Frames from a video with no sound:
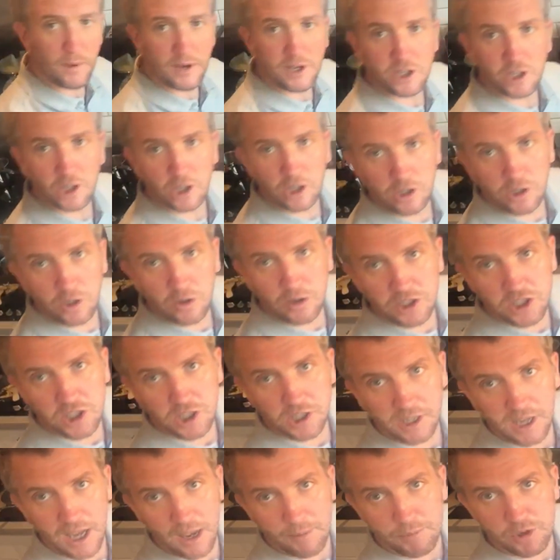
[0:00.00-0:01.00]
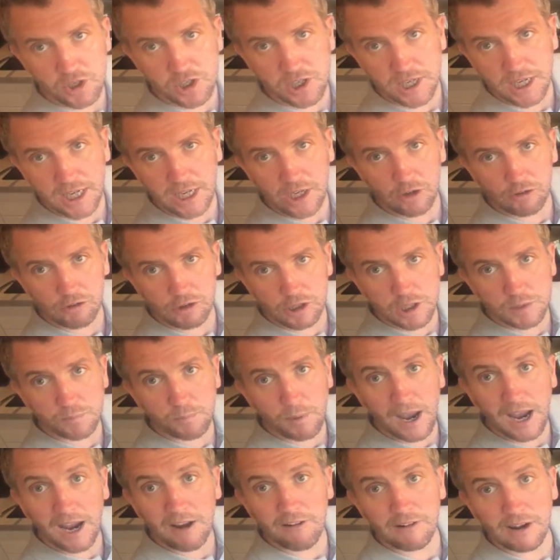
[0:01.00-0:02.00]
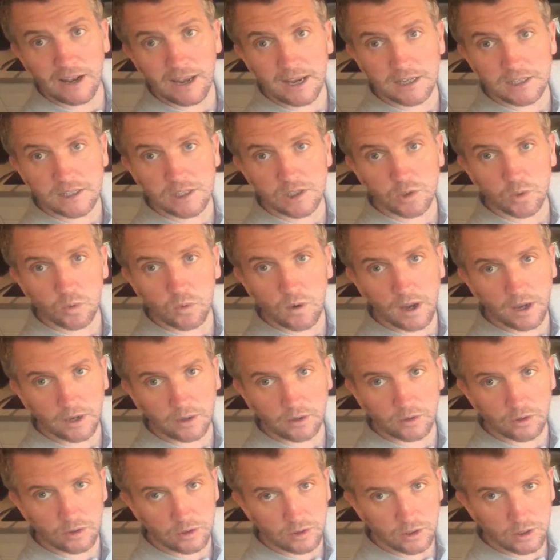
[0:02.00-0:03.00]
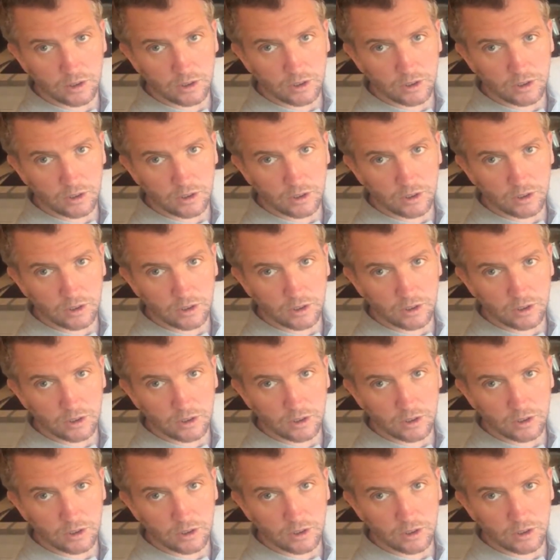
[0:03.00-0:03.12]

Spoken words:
ways you can do this. You can get a machine, or a spiralizer is quite good.